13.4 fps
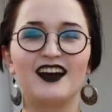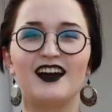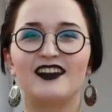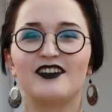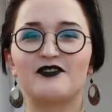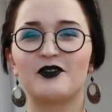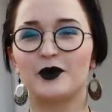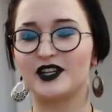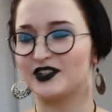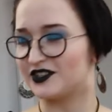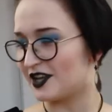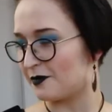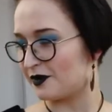I never
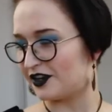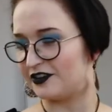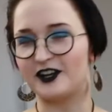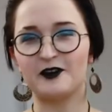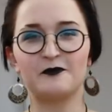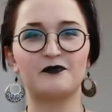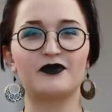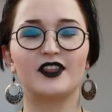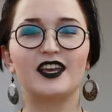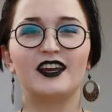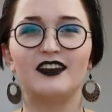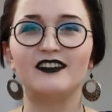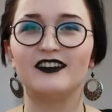went to Siberia,
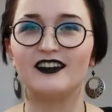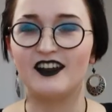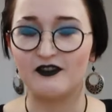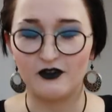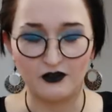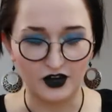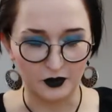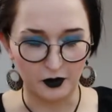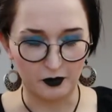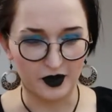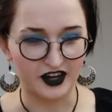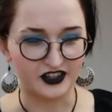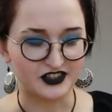and I never fought
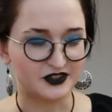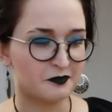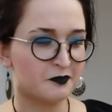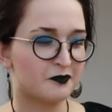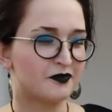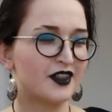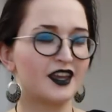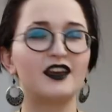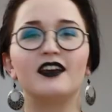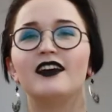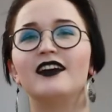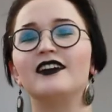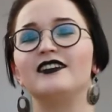with bears.
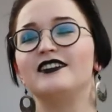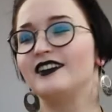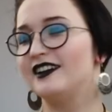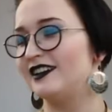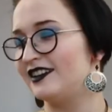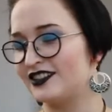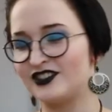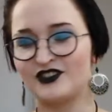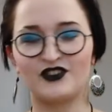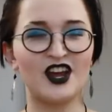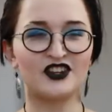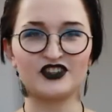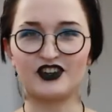And this
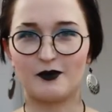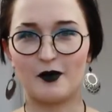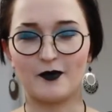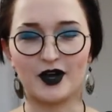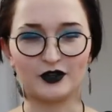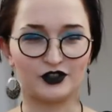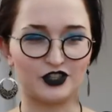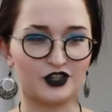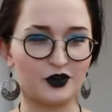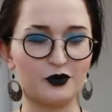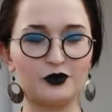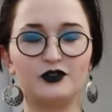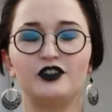treasure I'm about to
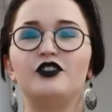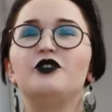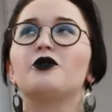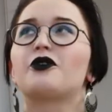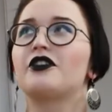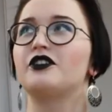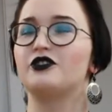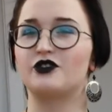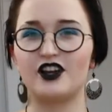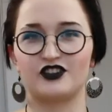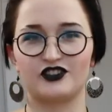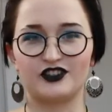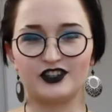show you, the Northern
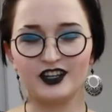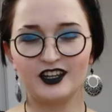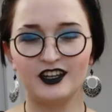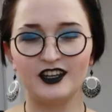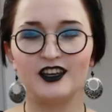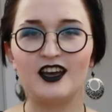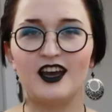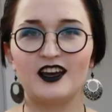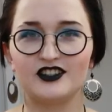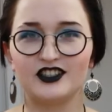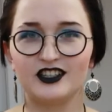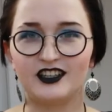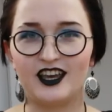Treasure,
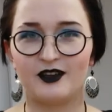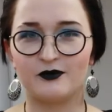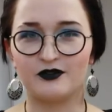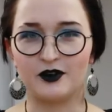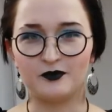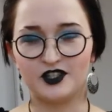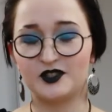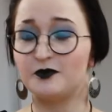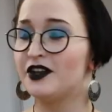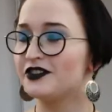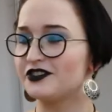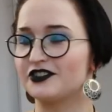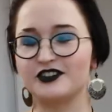actually came from the
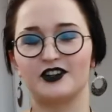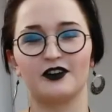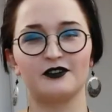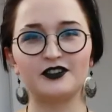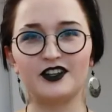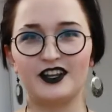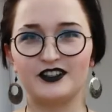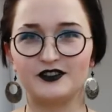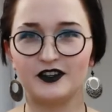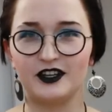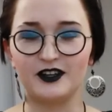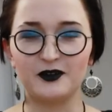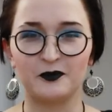sponsor of today's
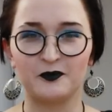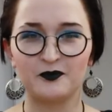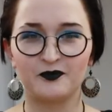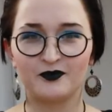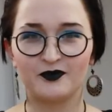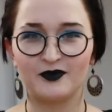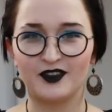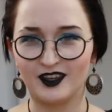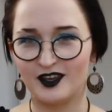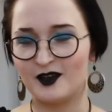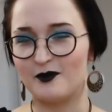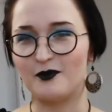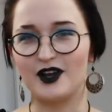video,
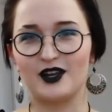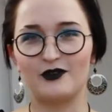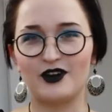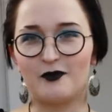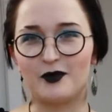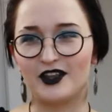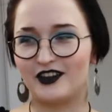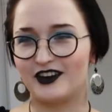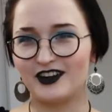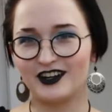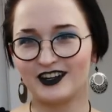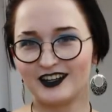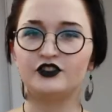my grandmother.